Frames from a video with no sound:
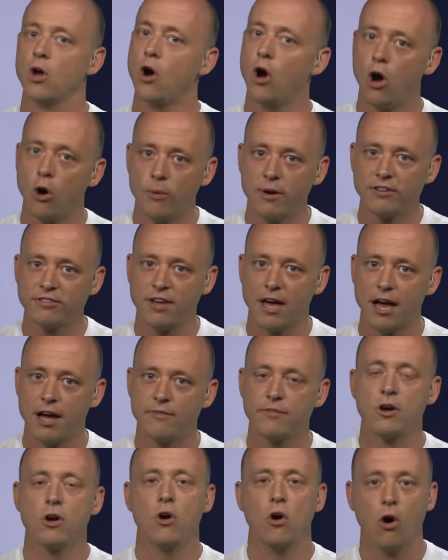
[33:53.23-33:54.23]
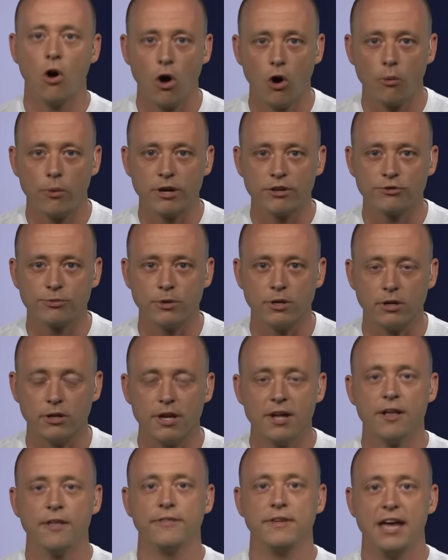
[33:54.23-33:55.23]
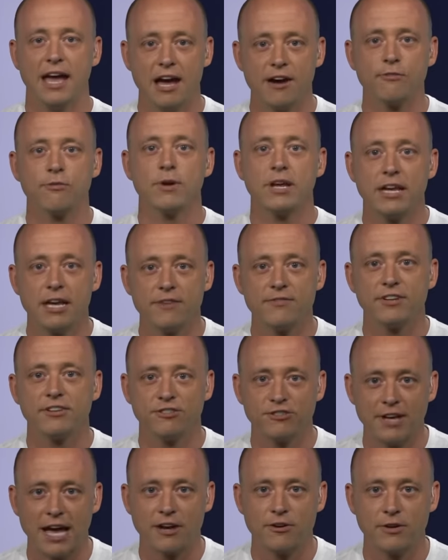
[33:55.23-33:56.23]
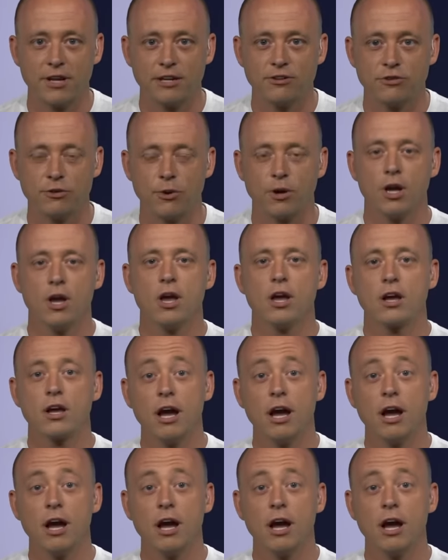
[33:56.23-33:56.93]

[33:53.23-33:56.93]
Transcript: Always have, always will. The Every Given Saturday Tour